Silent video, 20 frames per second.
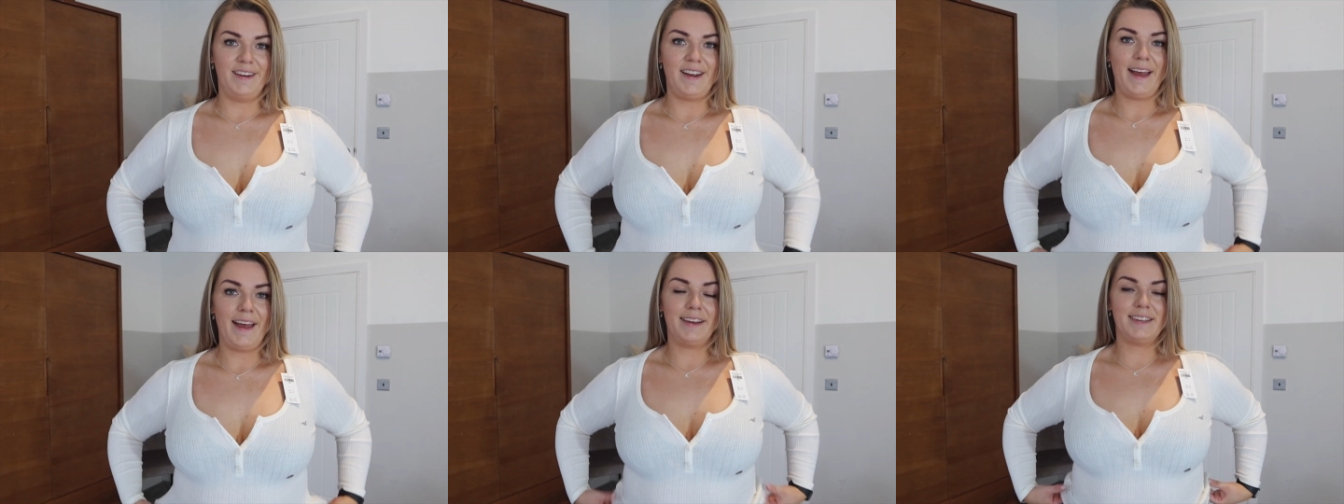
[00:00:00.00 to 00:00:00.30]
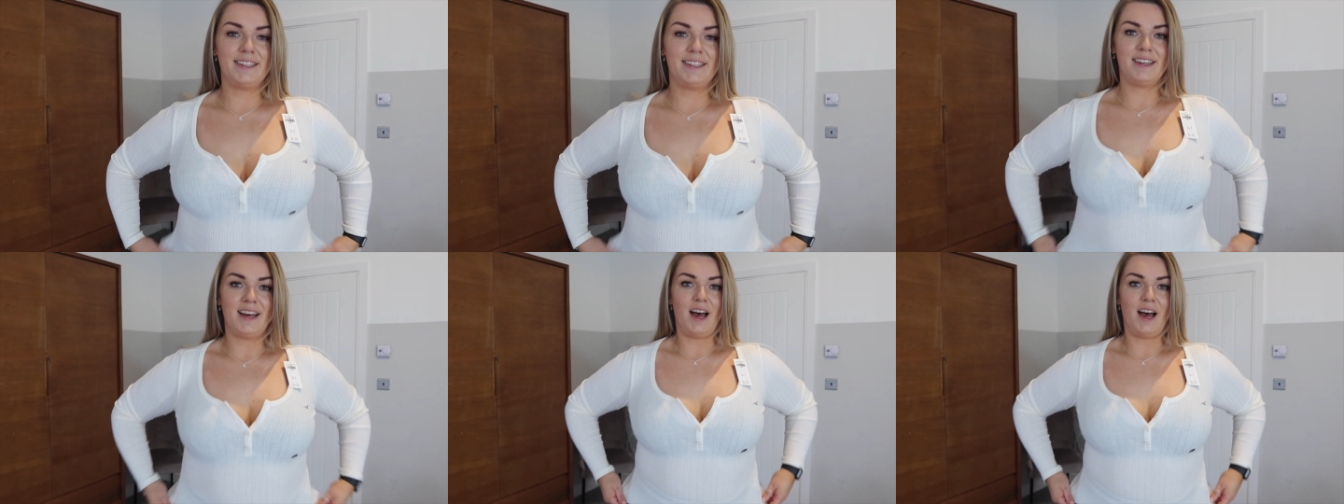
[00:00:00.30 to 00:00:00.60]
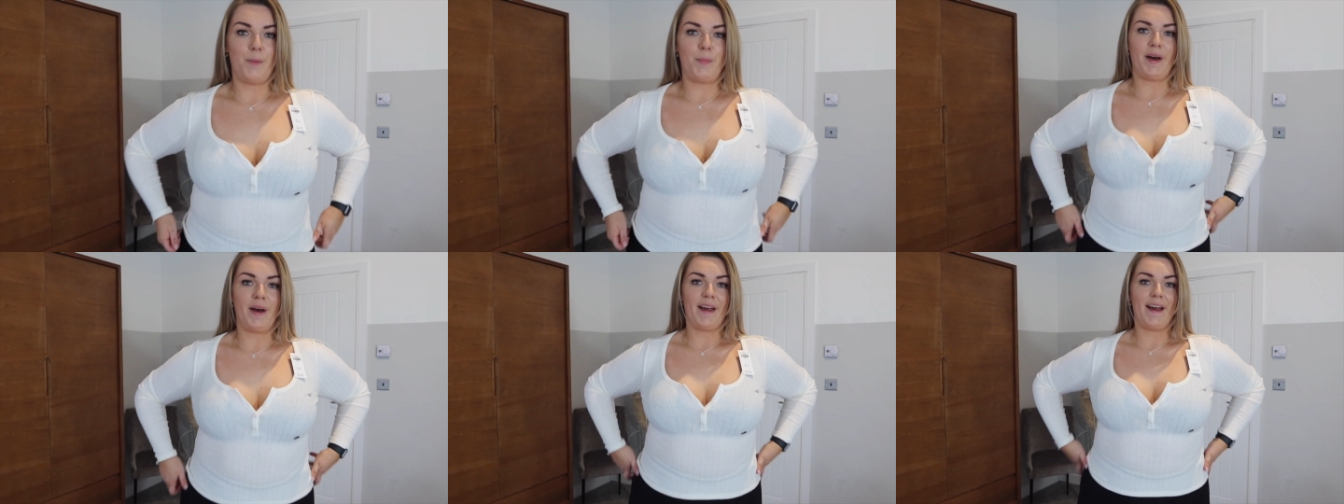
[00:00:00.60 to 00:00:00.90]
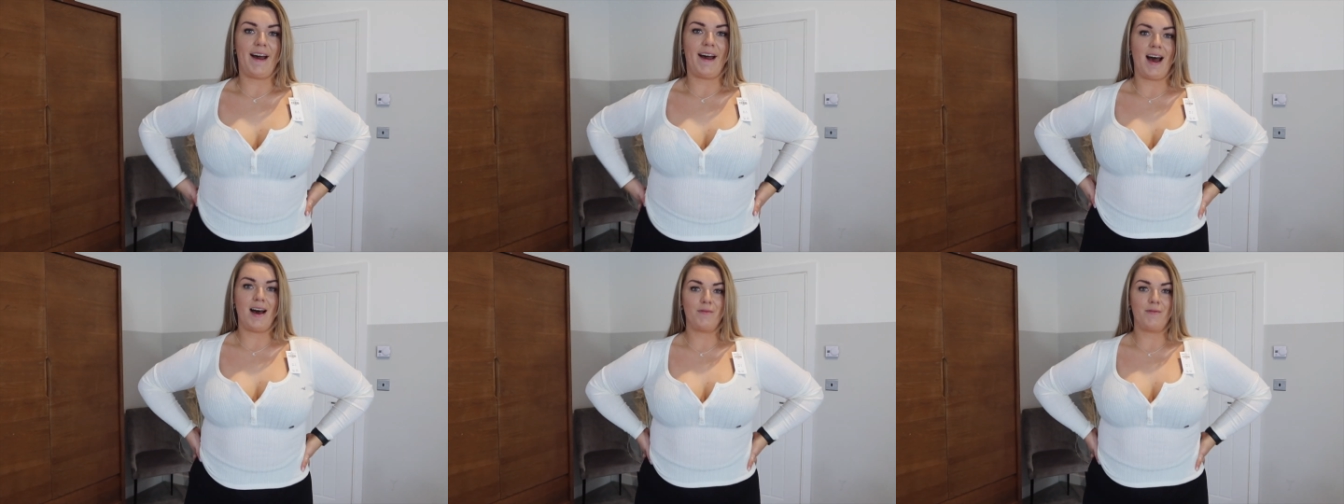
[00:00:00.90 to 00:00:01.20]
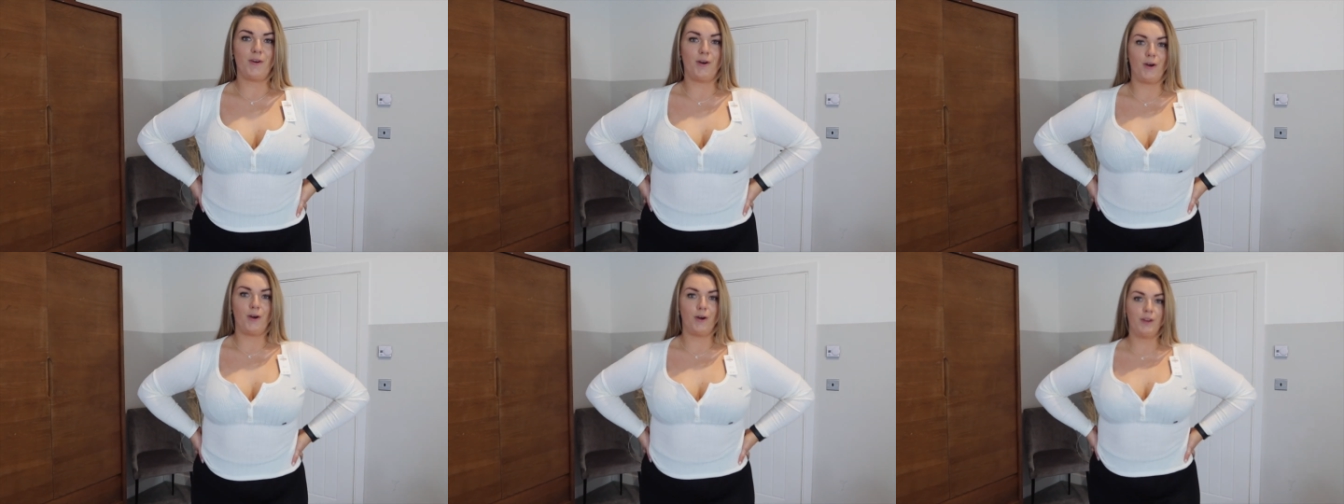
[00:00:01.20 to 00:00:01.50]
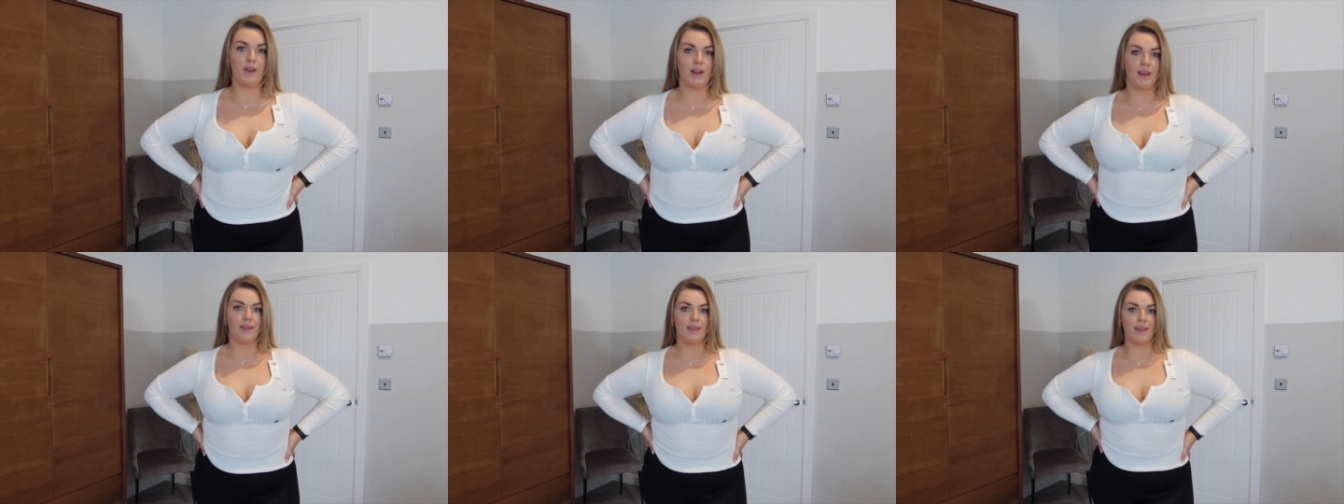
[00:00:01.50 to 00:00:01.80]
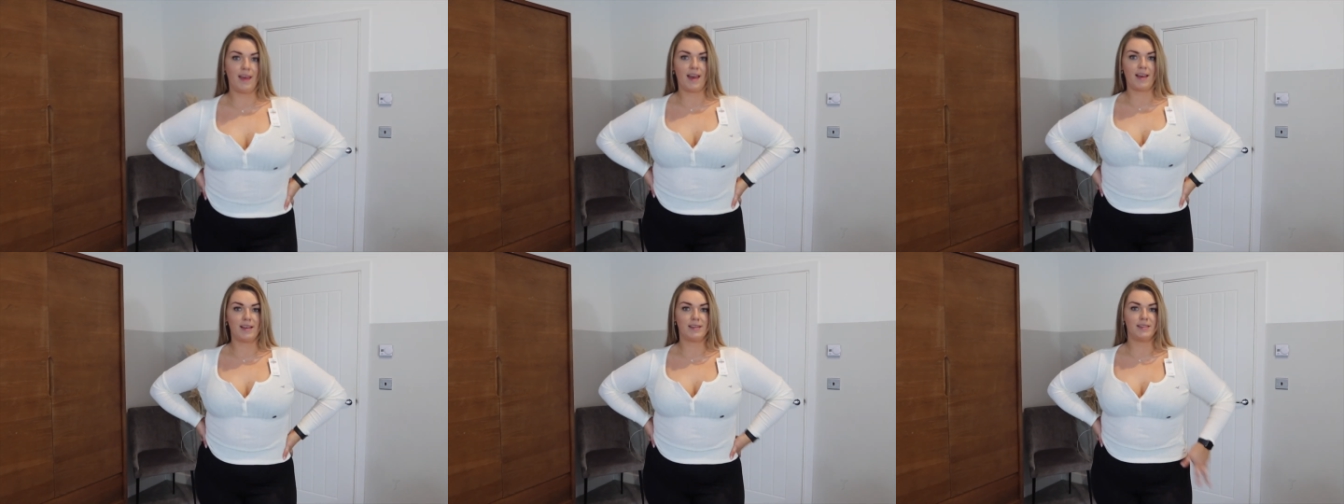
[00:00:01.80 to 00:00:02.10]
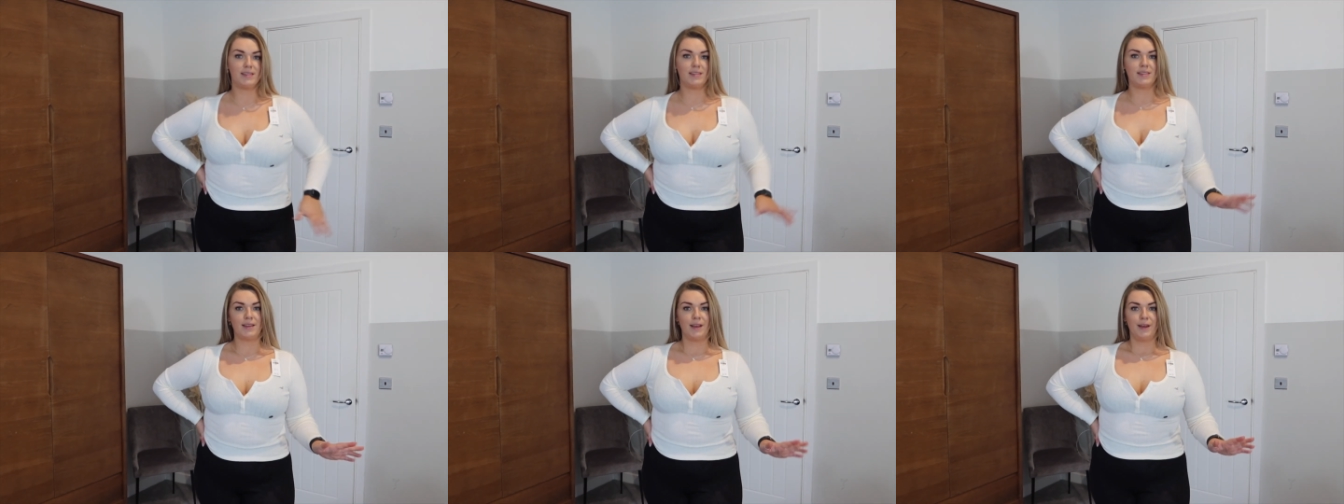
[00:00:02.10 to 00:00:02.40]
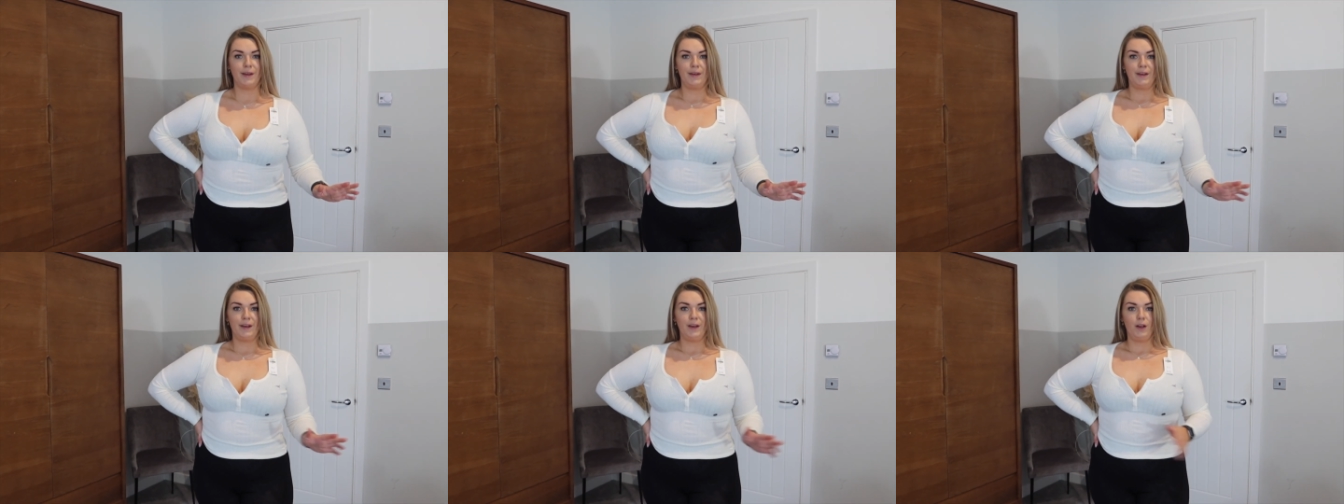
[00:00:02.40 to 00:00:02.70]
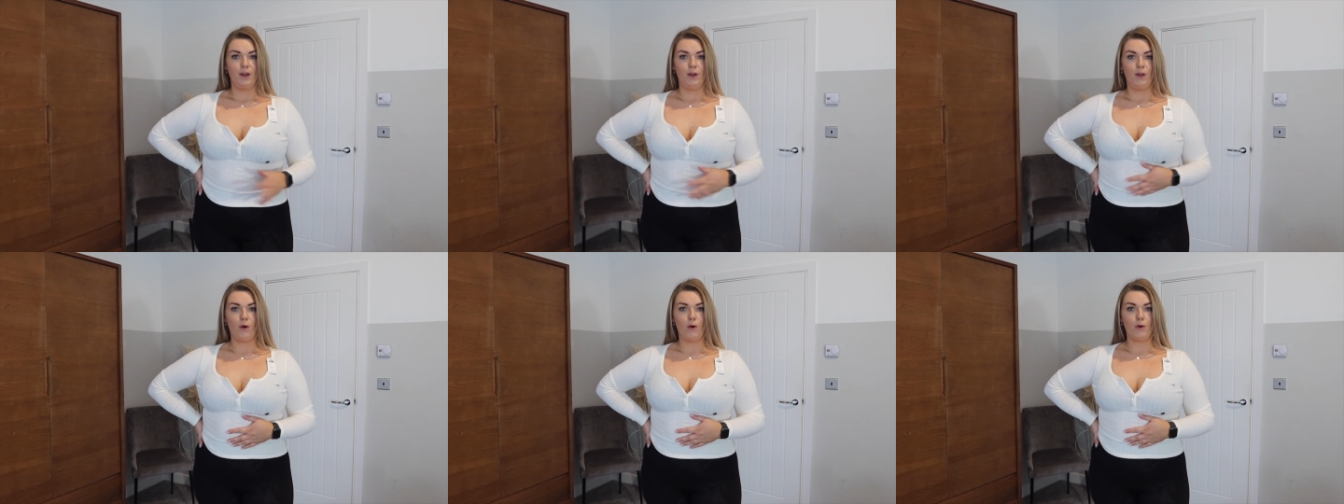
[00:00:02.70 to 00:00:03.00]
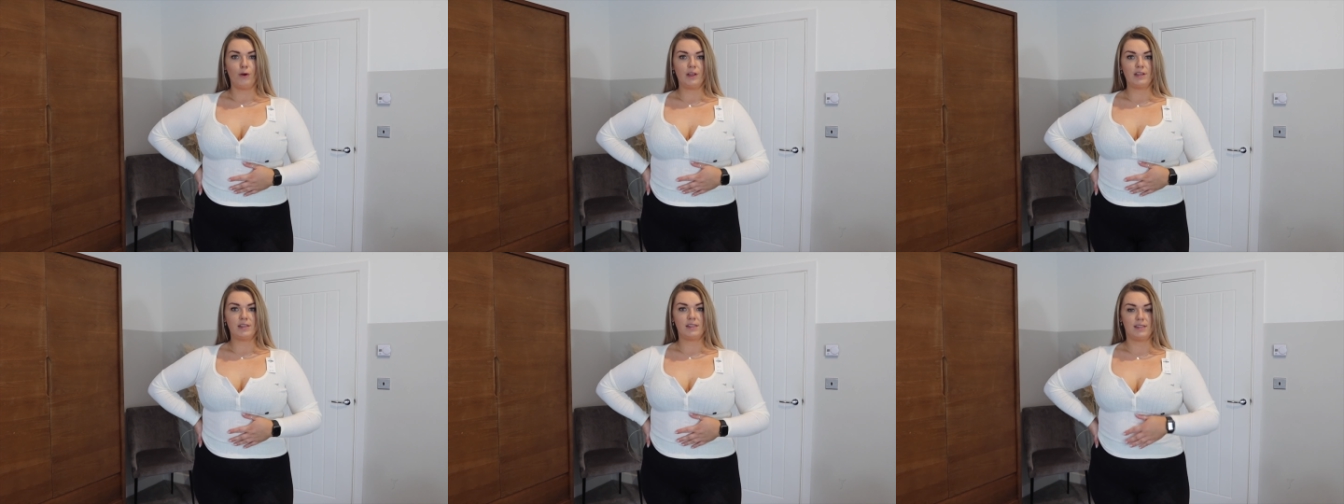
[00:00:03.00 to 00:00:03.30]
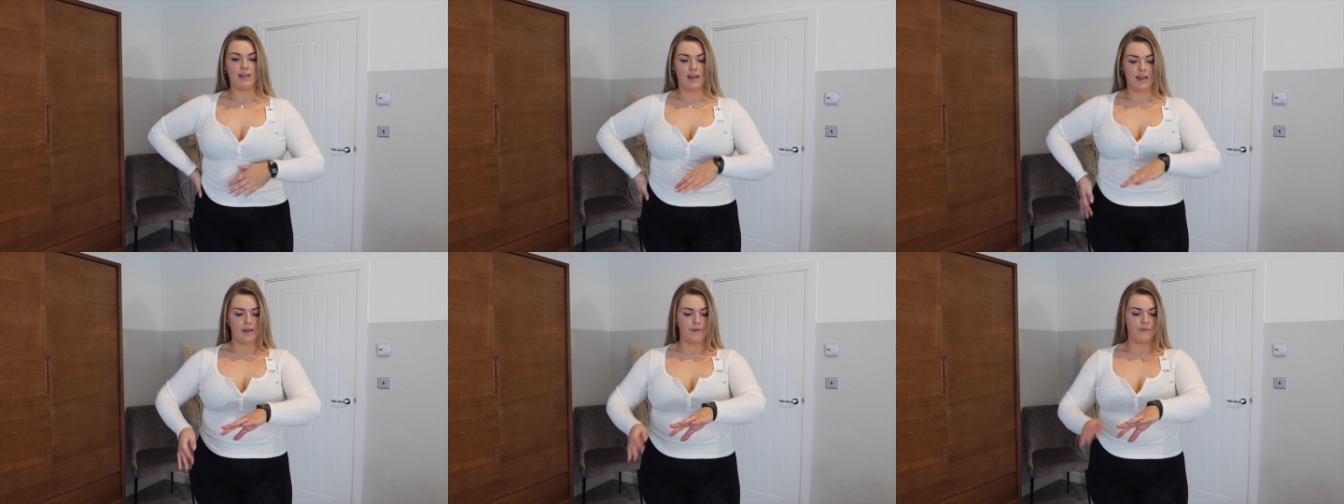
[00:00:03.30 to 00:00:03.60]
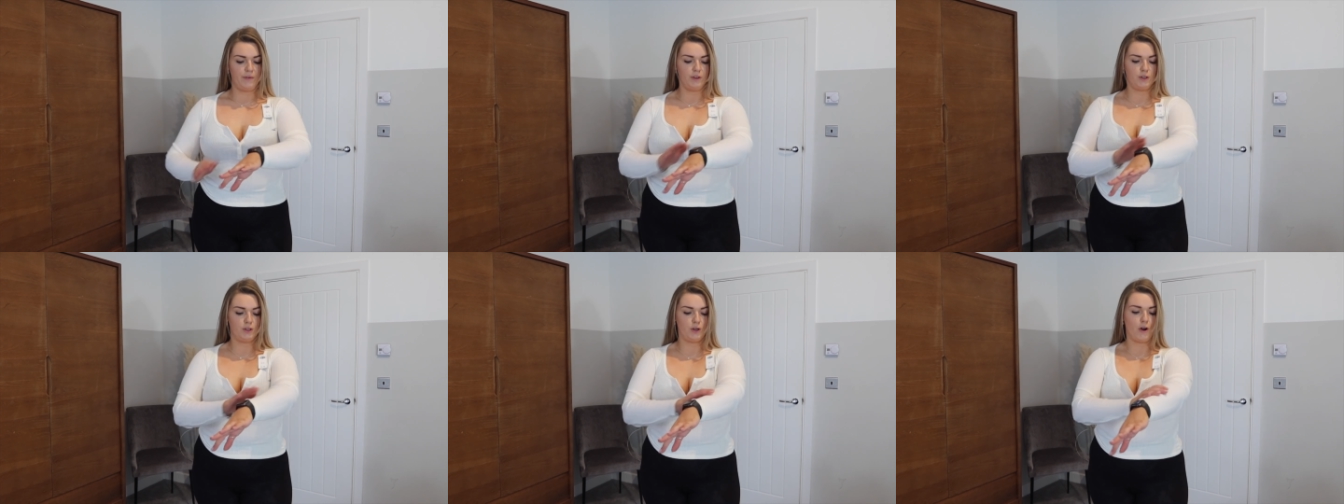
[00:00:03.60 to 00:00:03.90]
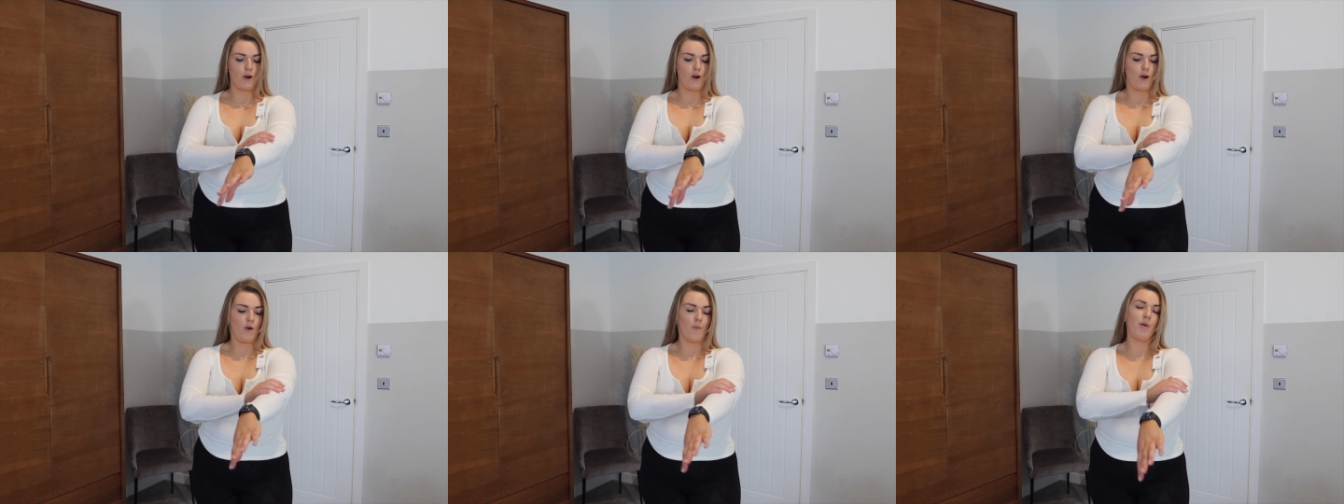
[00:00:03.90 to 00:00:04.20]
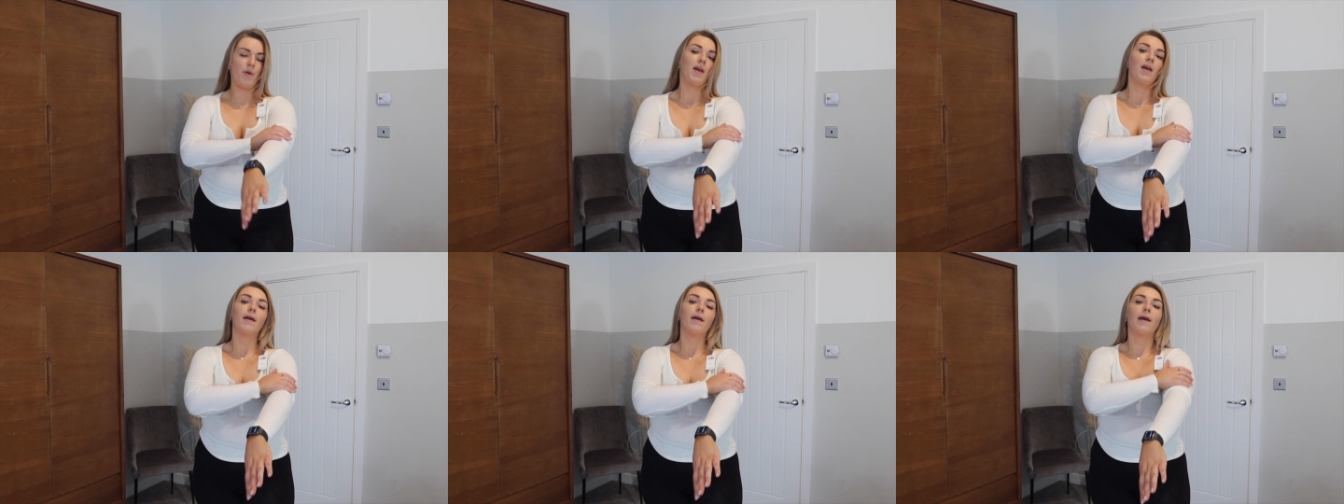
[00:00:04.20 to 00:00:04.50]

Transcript: next up I have on this long sleeve top.